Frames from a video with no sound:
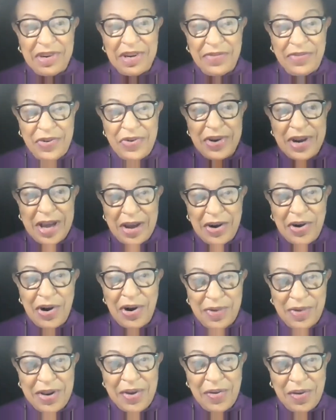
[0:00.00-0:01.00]
If you're not
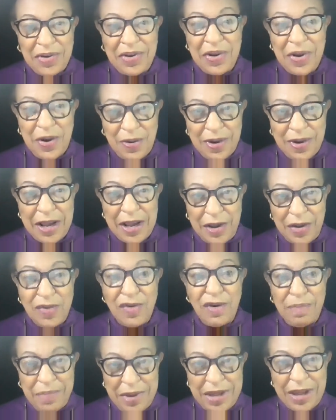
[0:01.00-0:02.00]
already on your way, you
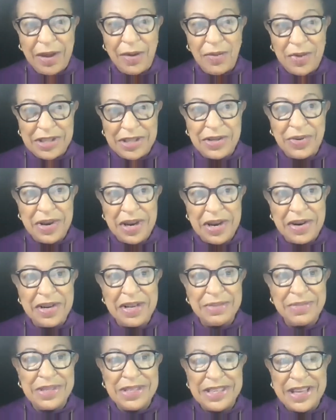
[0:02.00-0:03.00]
will be, once you hear
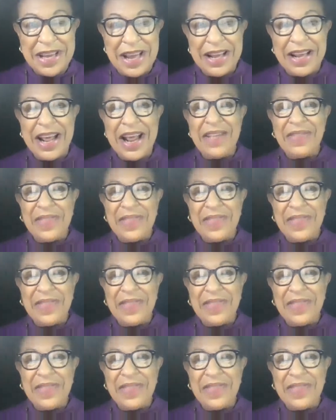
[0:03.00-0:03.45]
him sing,